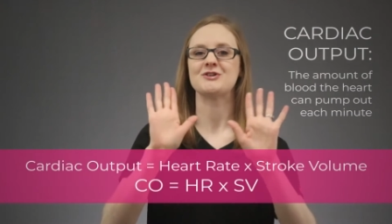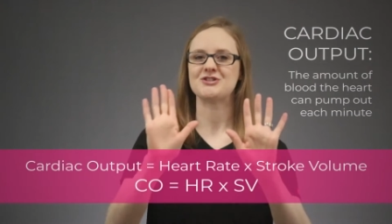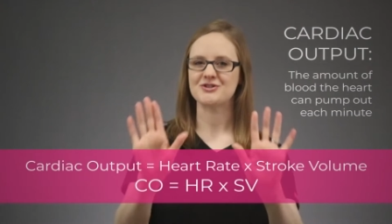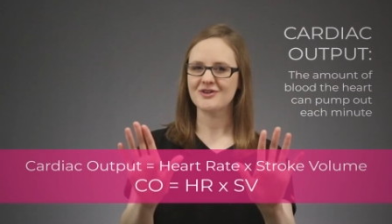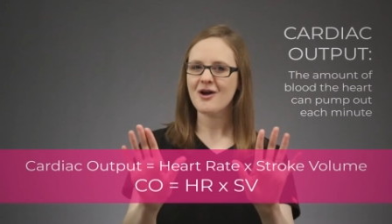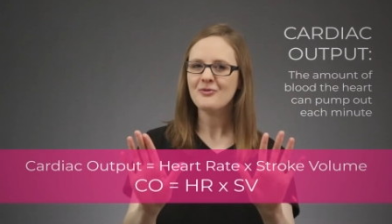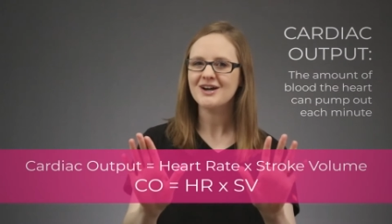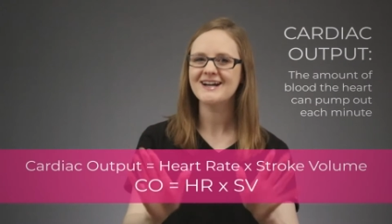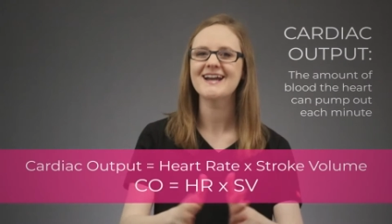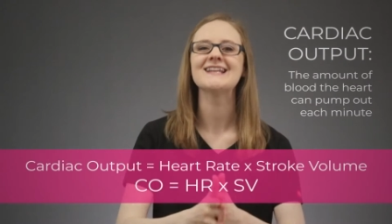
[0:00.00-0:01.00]
but do not
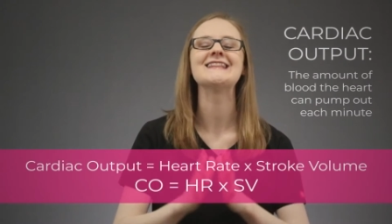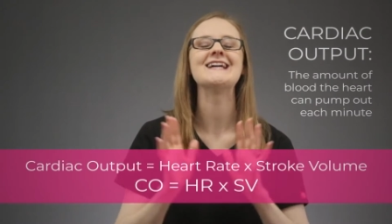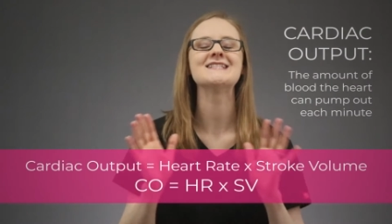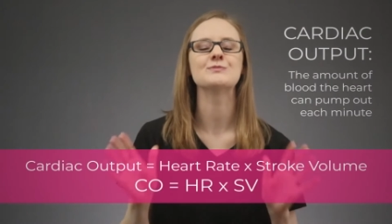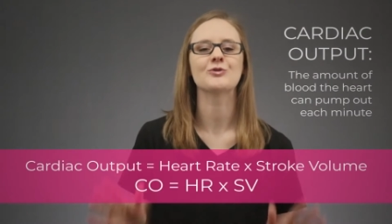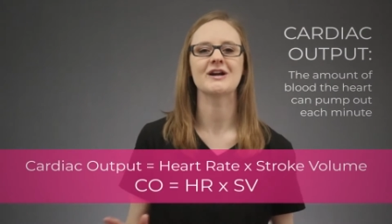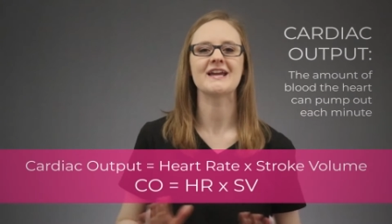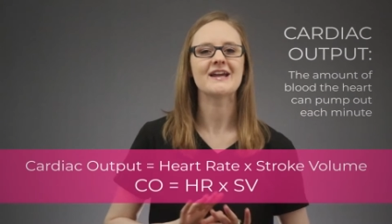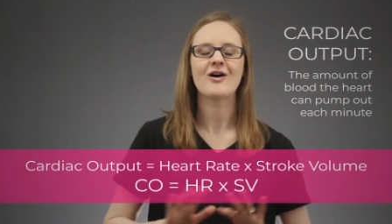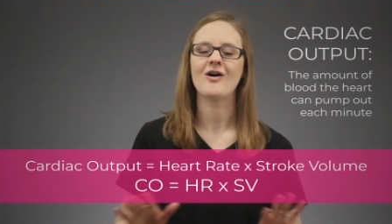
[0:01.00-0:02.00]
worry, let's
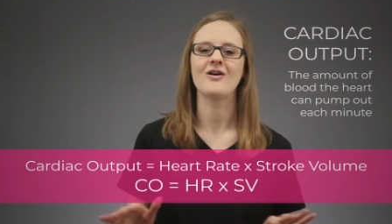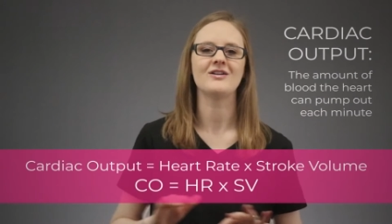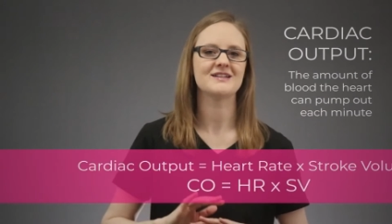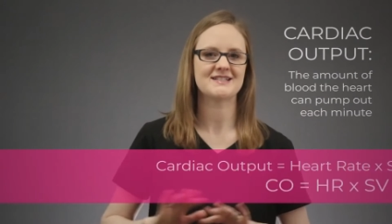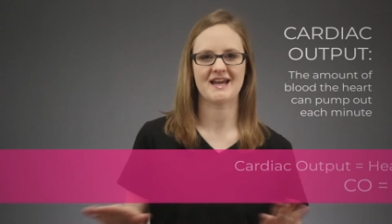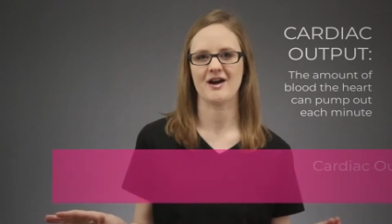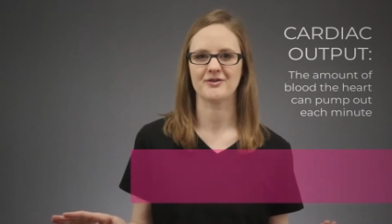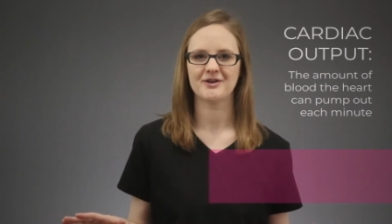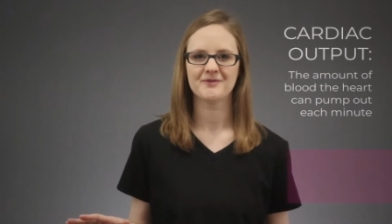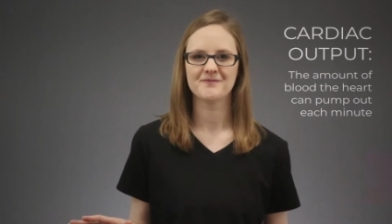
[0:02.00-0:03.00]
break it all down.